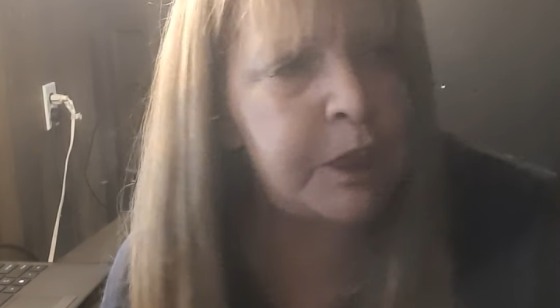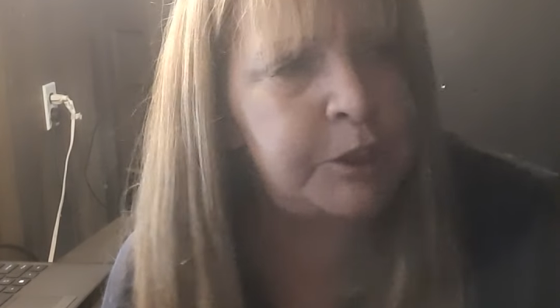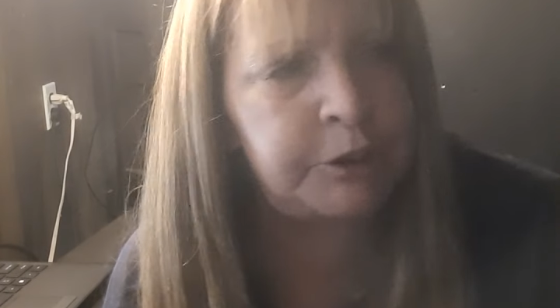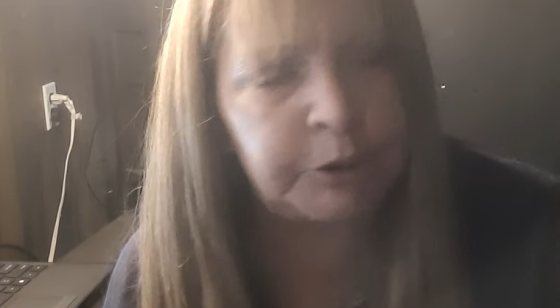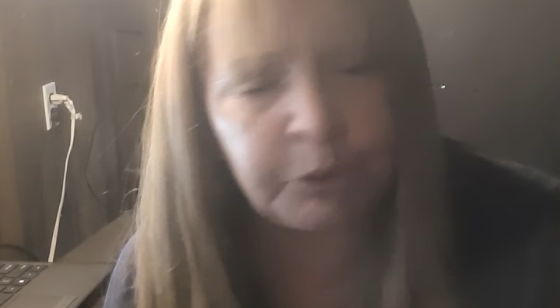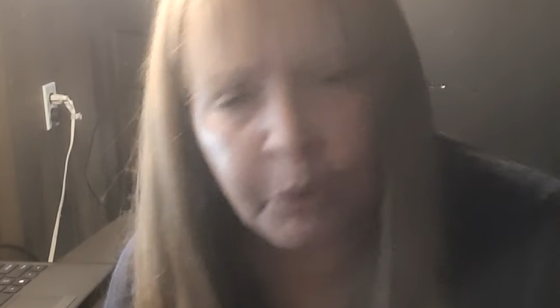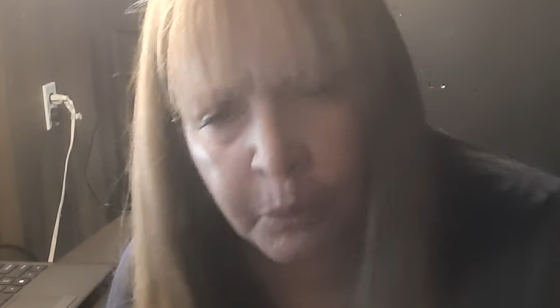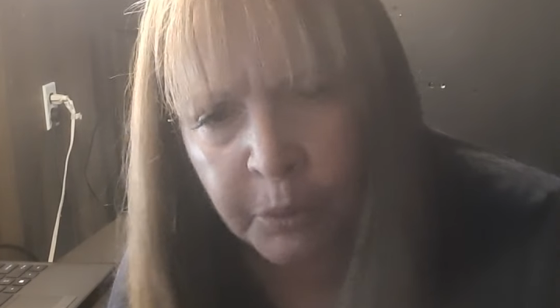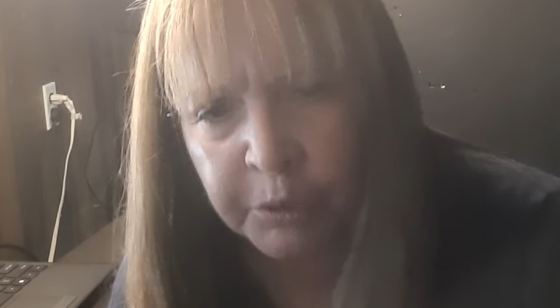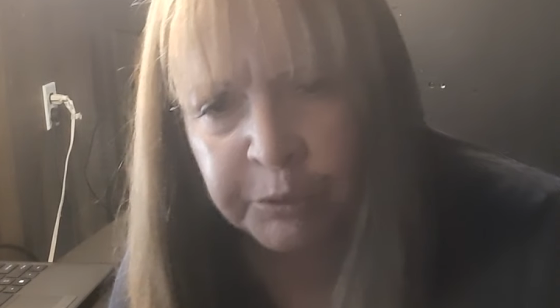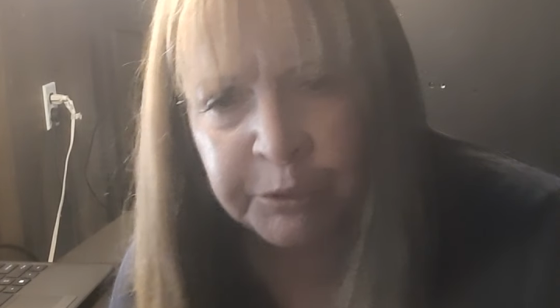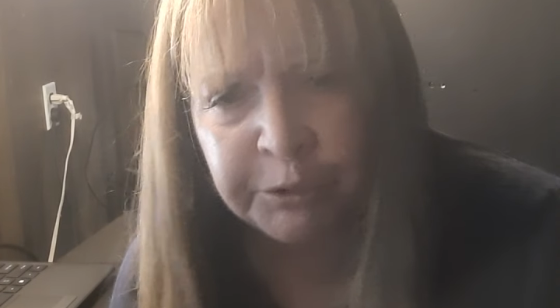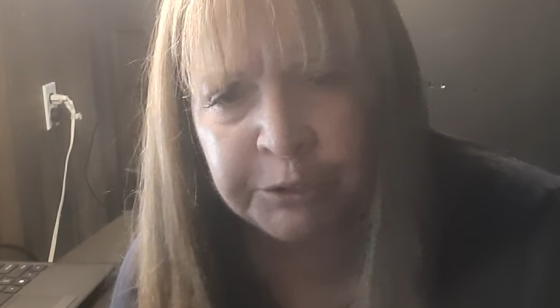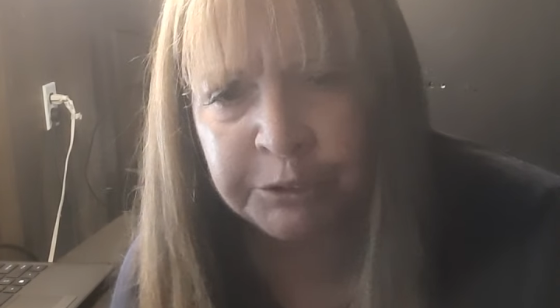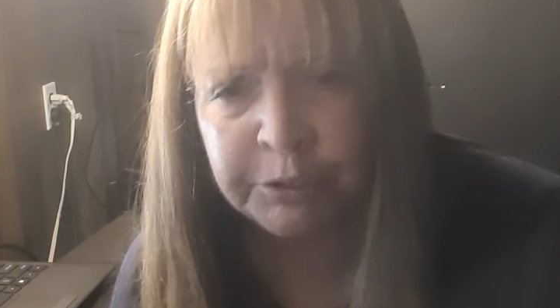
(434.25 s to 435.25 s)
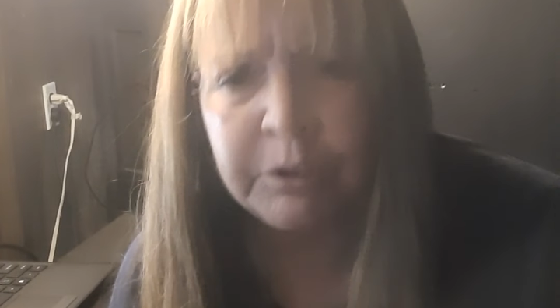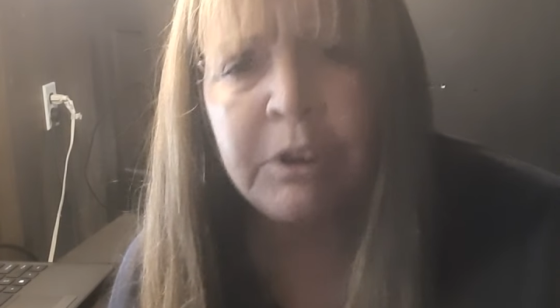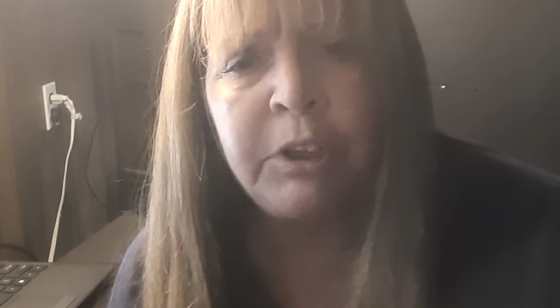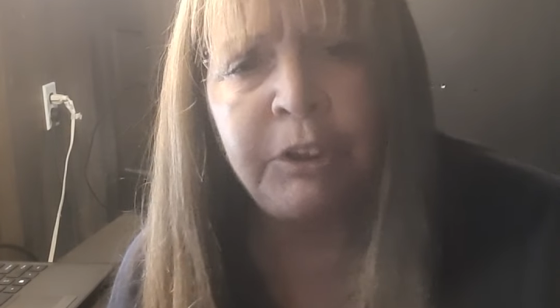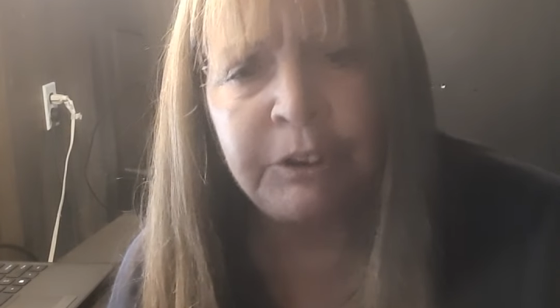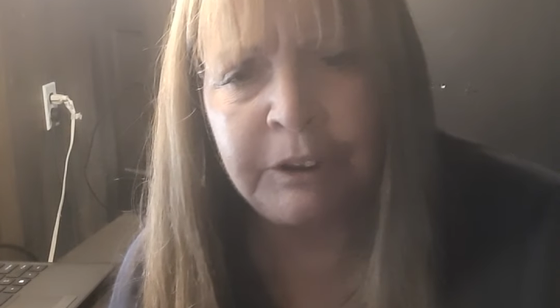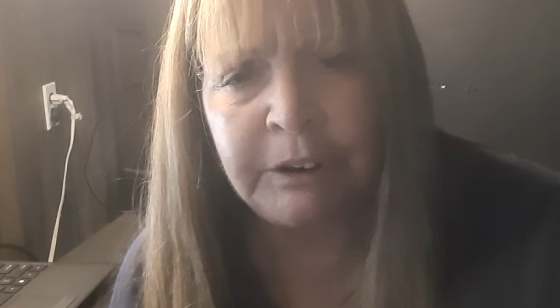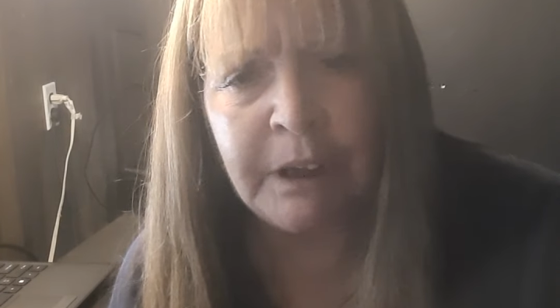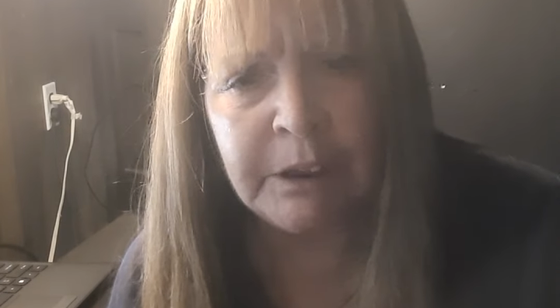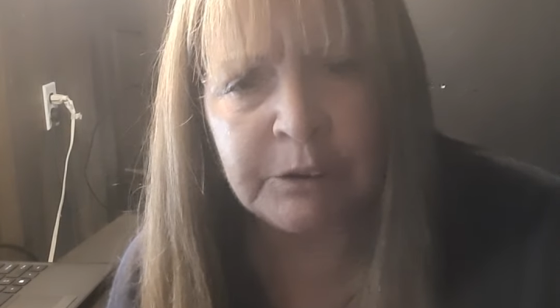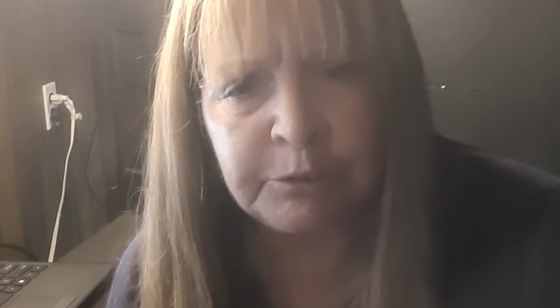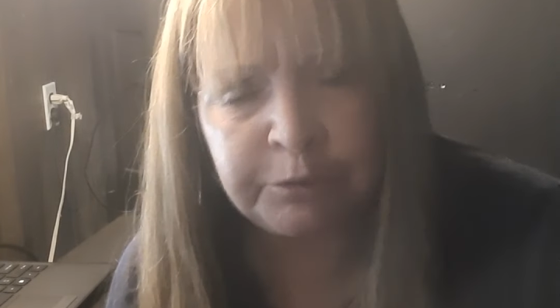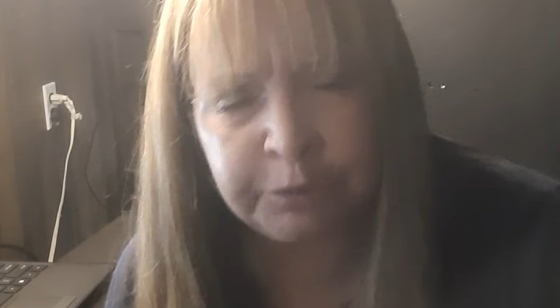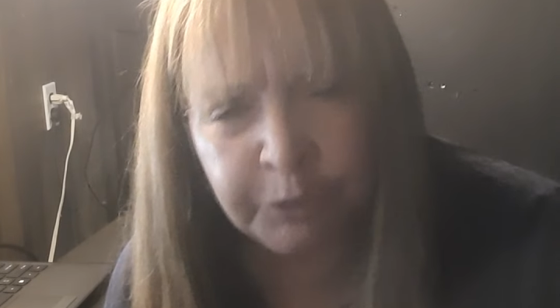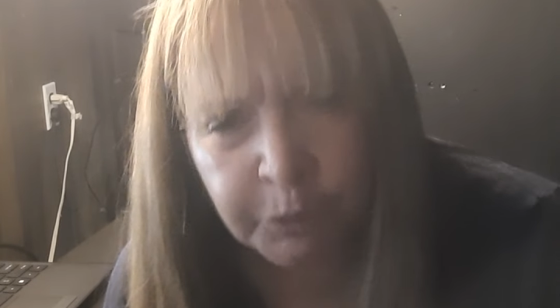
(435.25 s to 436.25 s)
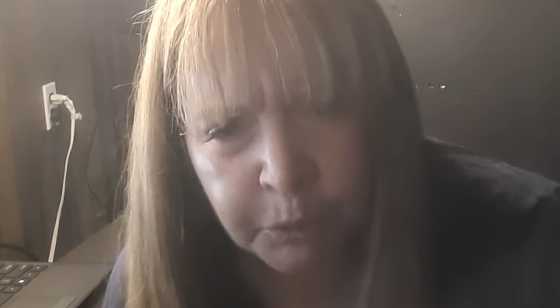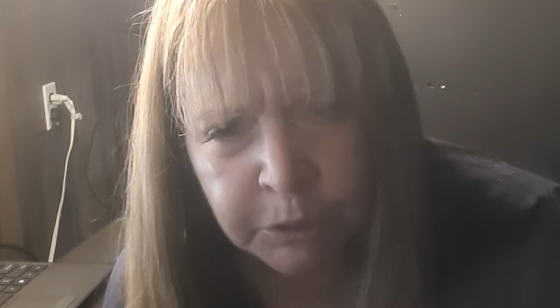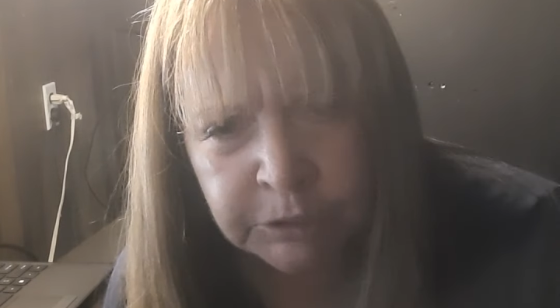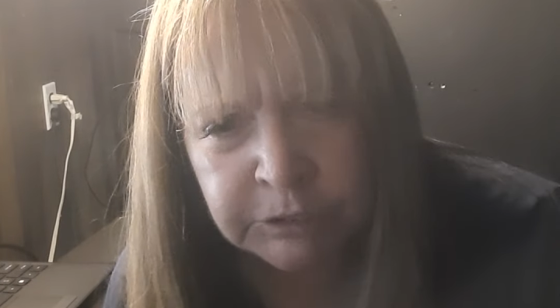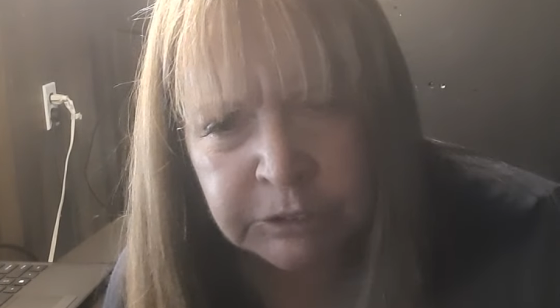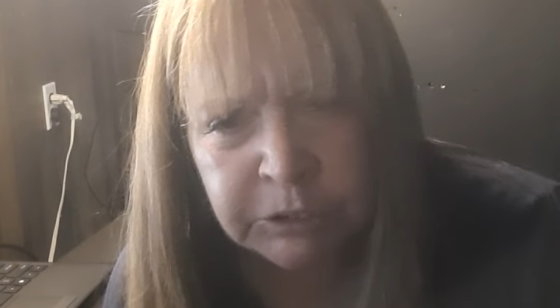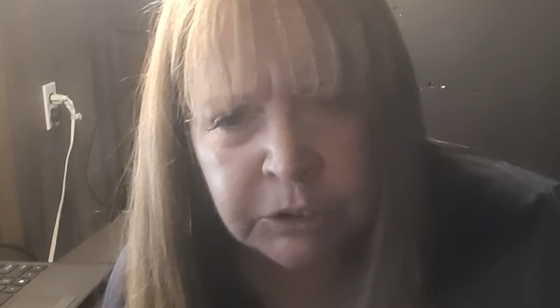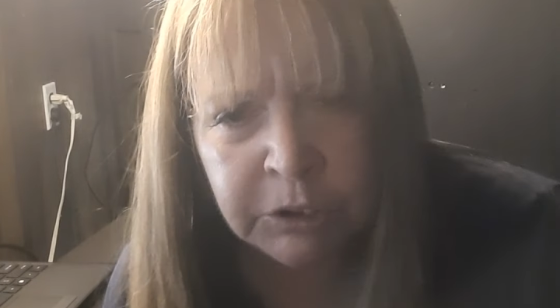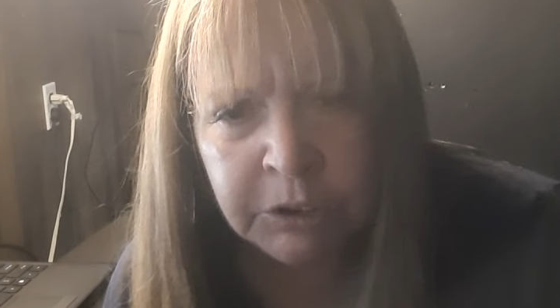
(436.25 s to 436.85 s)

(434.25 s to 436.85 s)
in the corner and on the floor.